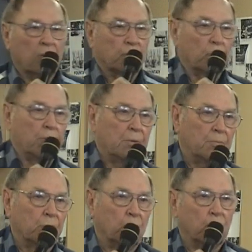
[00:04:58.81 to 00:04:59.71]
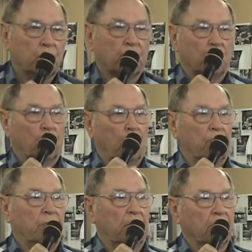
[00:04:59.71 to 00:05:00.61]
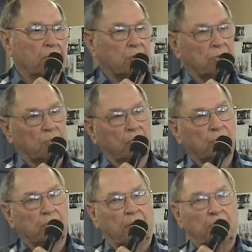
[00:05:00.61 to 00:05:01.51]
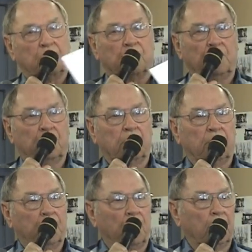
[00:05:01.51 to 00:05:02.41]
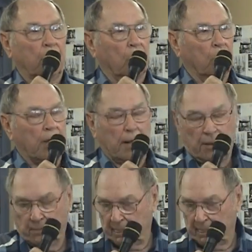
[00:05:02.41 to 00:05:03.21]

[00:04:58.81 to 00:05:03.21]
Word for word: swimming pools and water fountains and which side of the street you live on and all that.